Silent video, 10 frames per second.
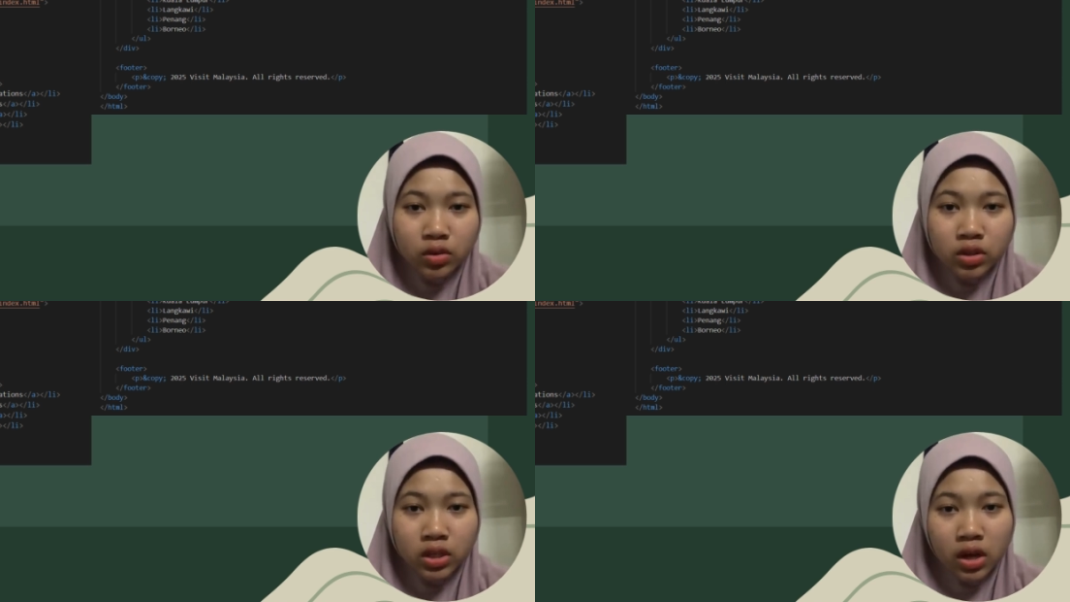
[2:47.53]

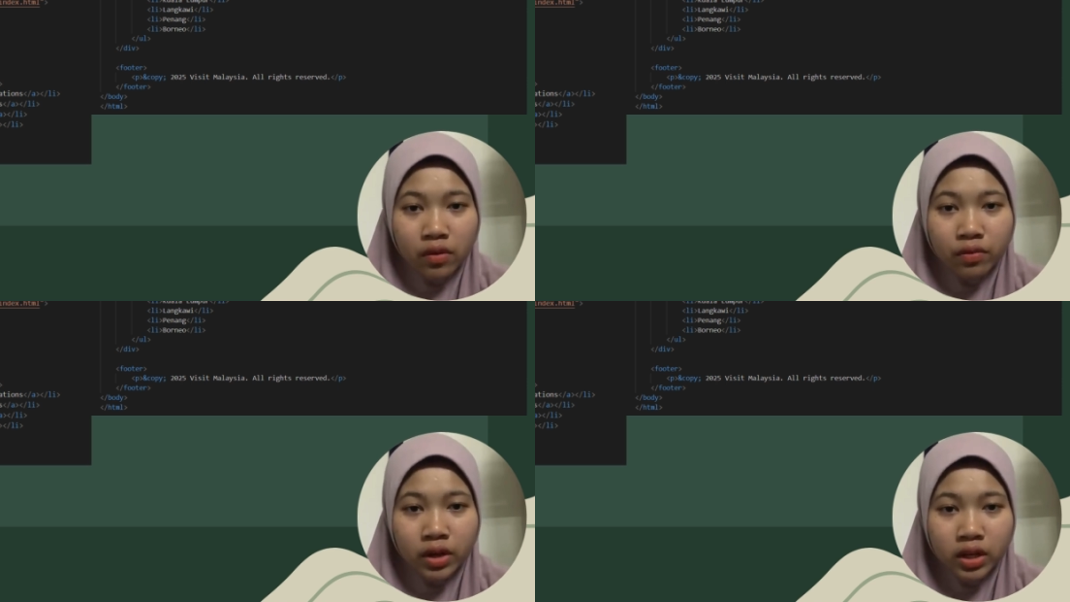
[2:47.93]

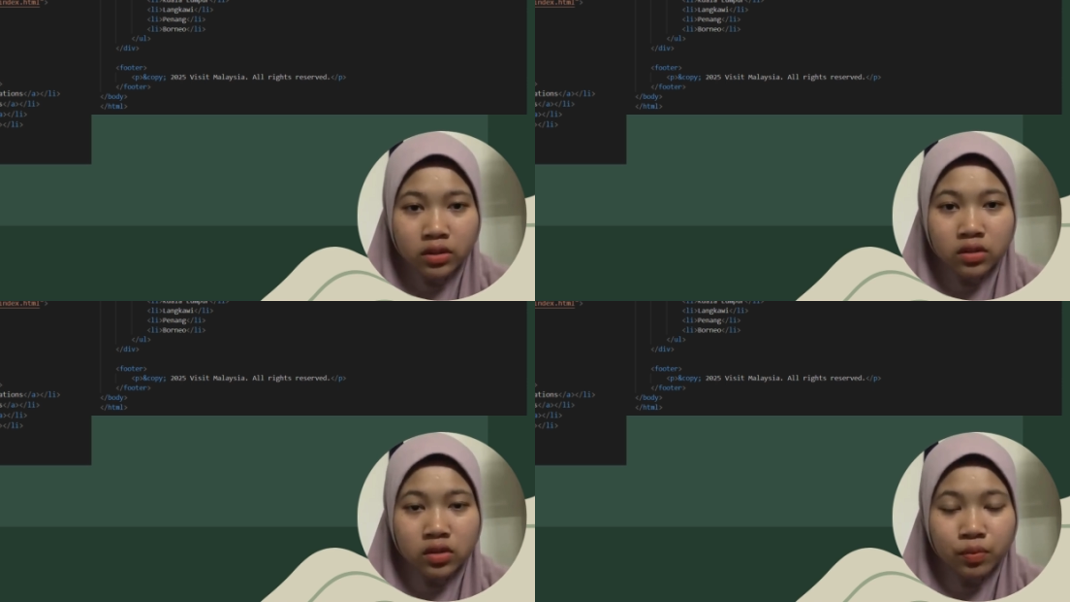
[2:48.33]
UTF-8
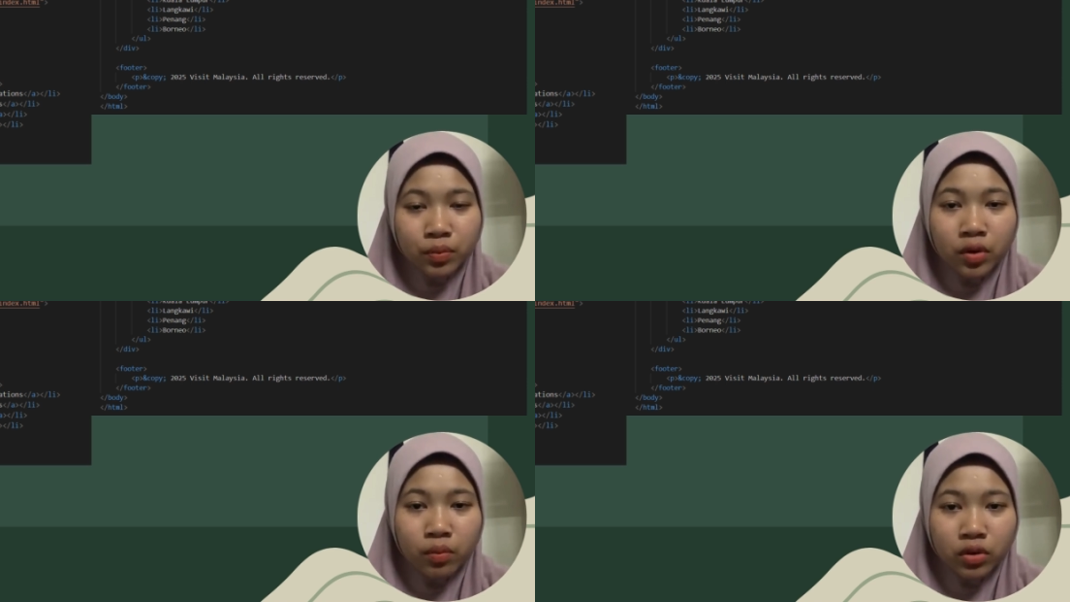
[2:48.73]

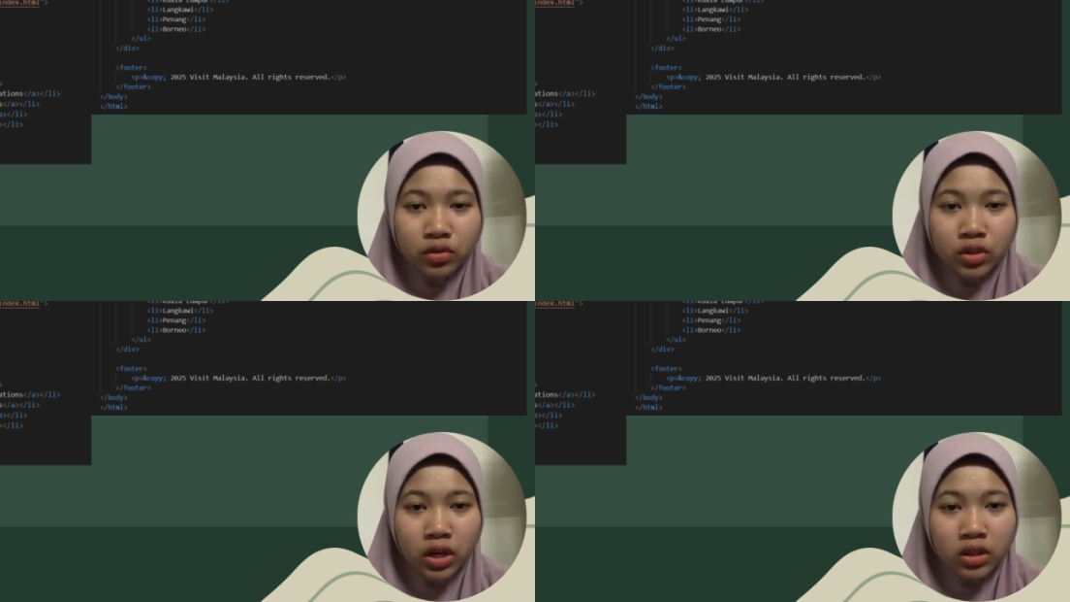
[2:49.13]
support most
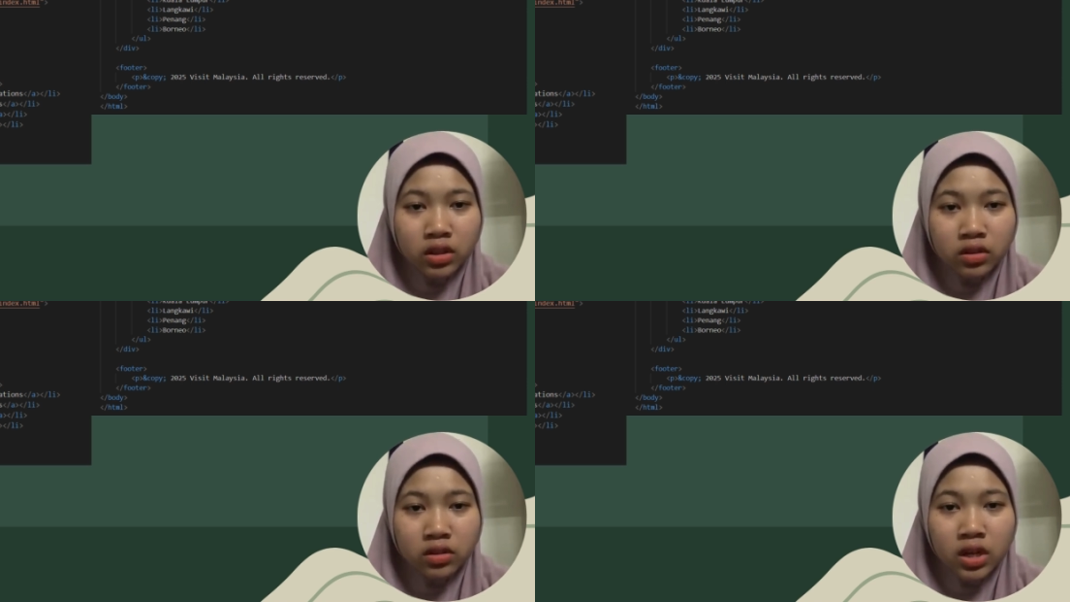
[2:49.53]

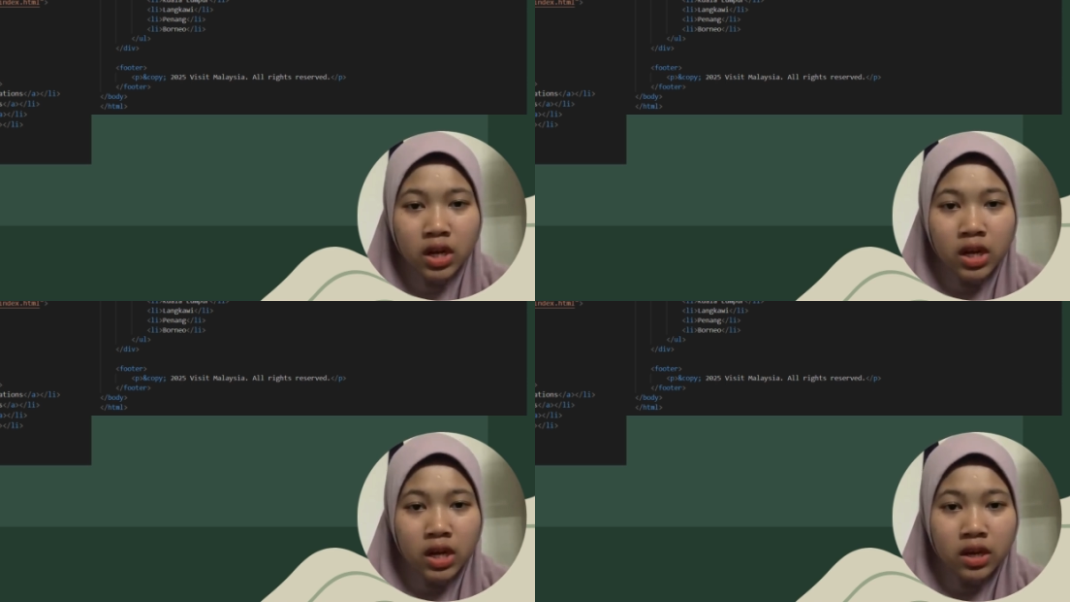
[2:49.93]
characters
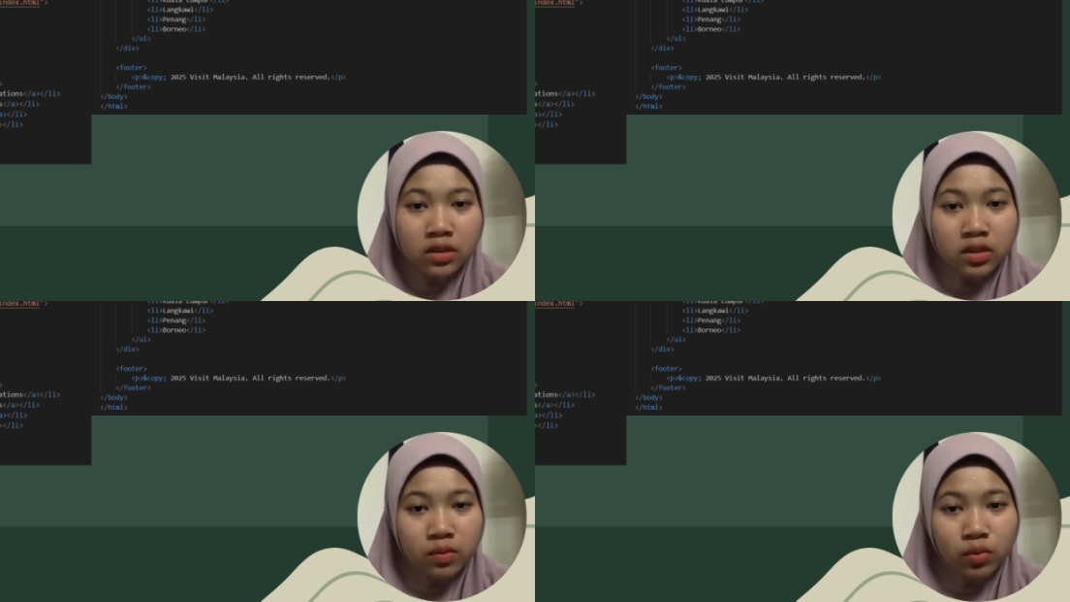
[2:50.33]
and
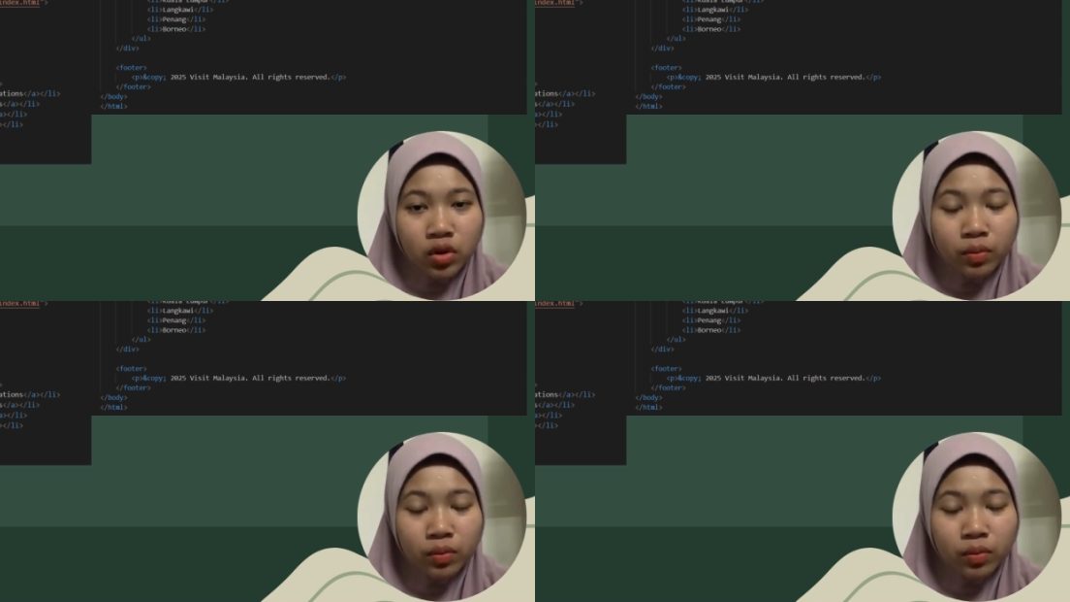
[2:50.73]
symbol.